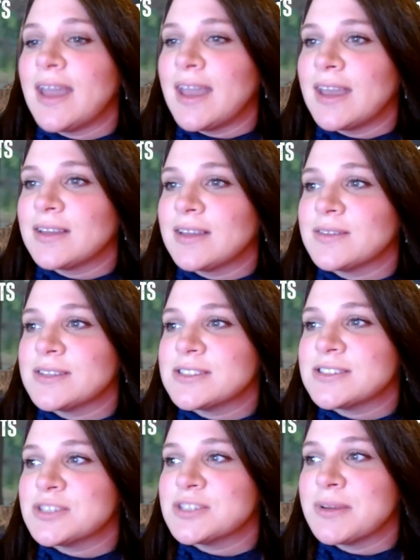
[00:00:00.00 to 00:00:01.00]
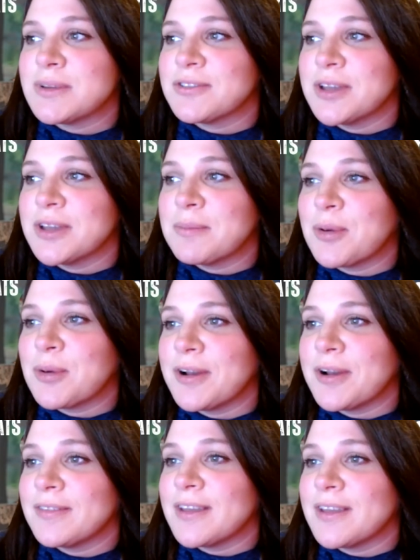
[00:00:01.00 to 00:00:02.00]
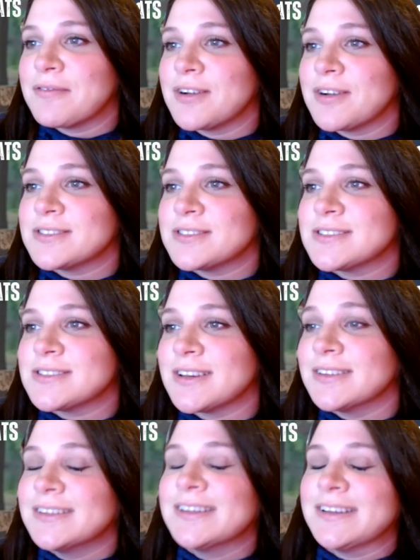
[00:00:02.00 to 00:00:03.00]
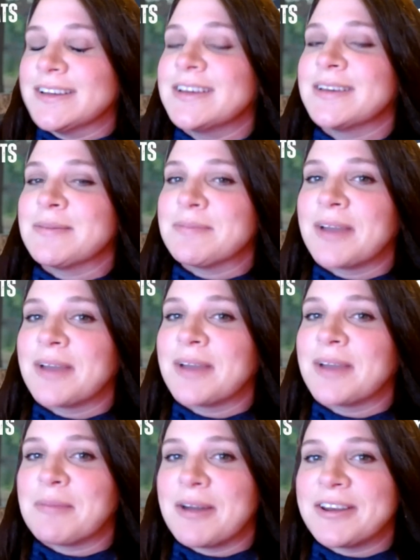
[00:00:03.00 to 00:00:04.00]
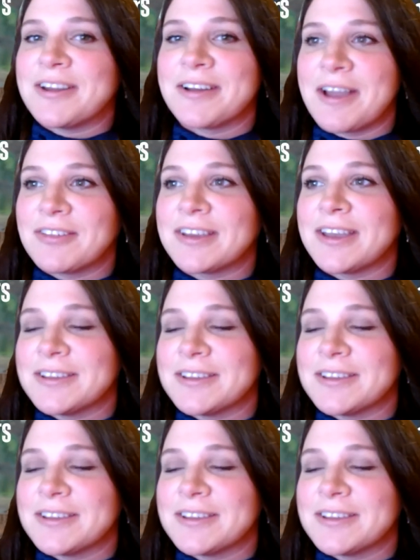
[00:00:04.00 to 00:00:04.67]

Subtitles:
and it's just been a really important thing for us to come on here and advocate.